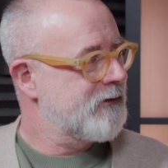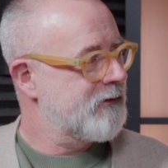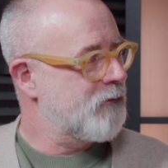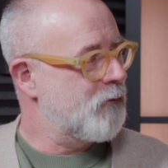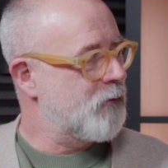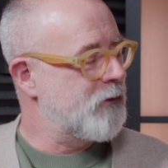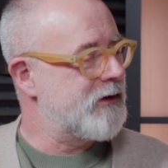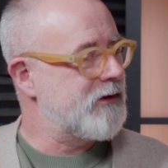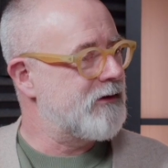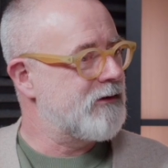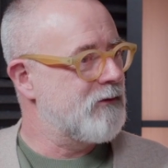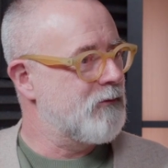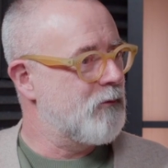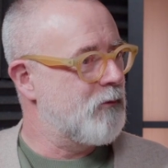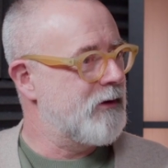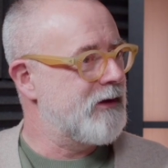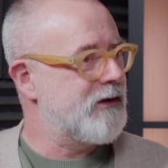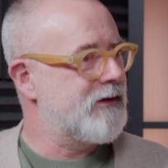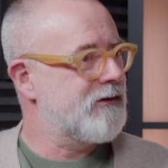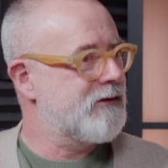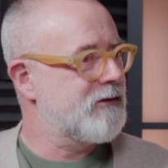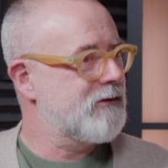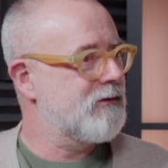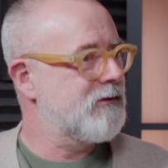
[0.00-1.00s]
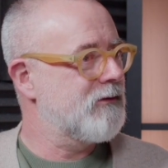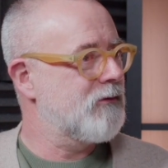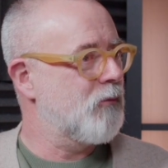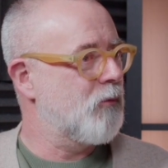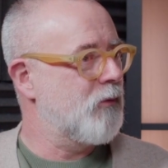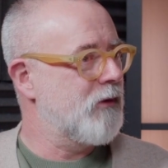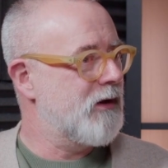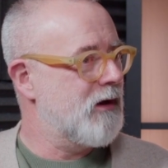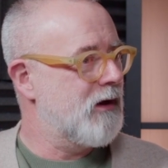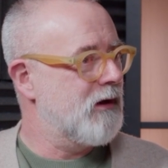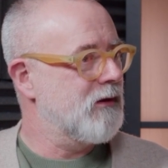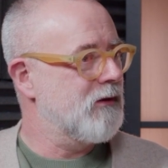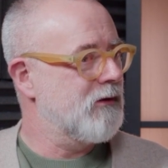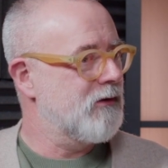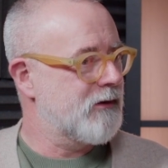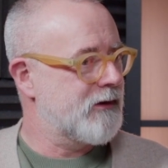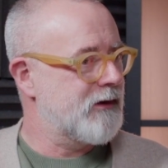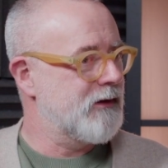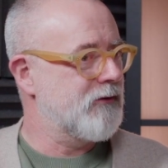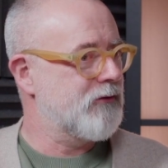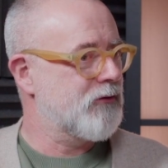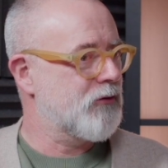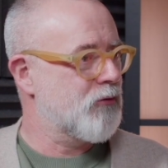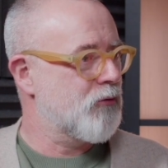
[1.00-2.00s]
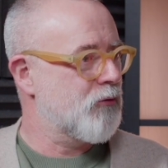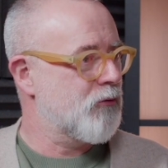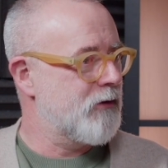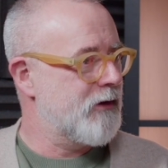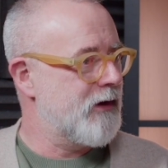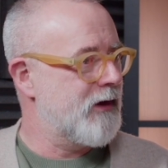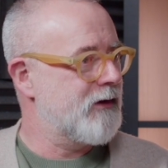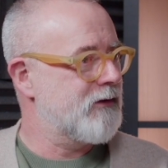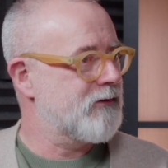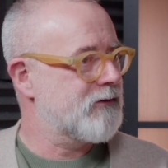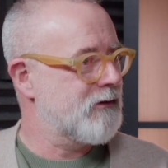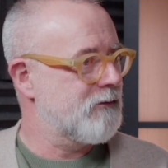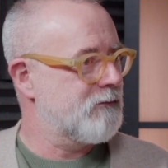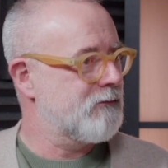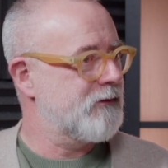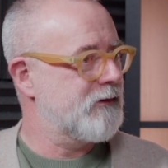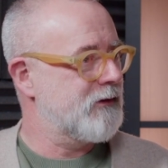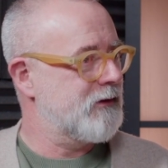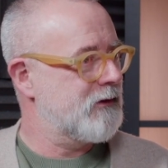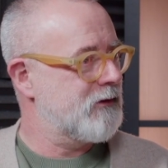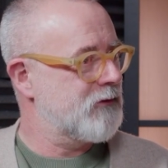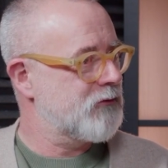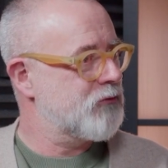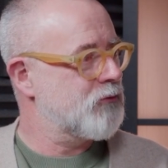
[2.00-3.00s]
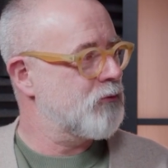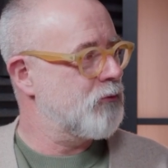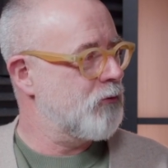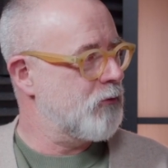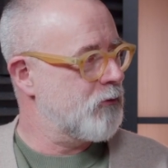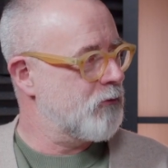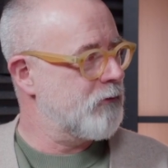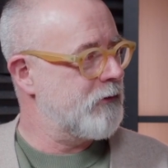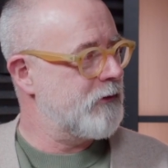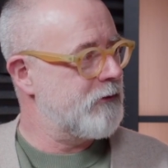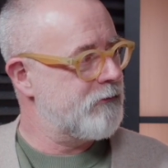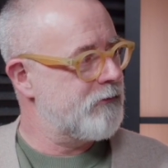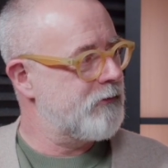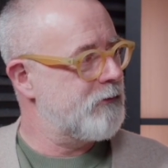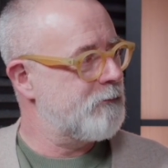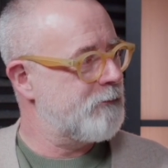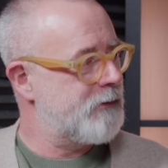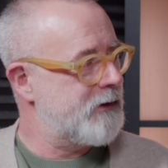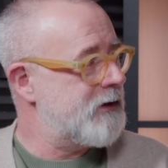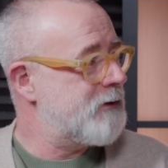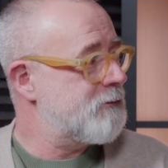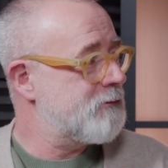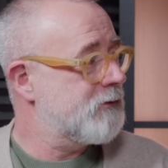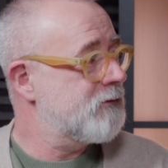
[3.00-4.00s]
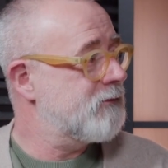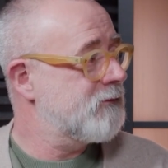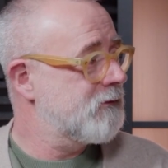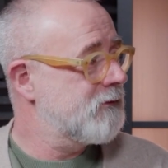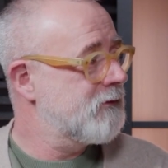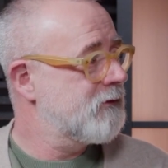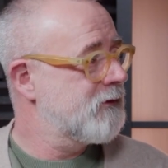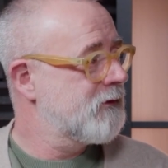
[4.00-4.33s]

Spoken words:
We are looking to create something extraordinary for people.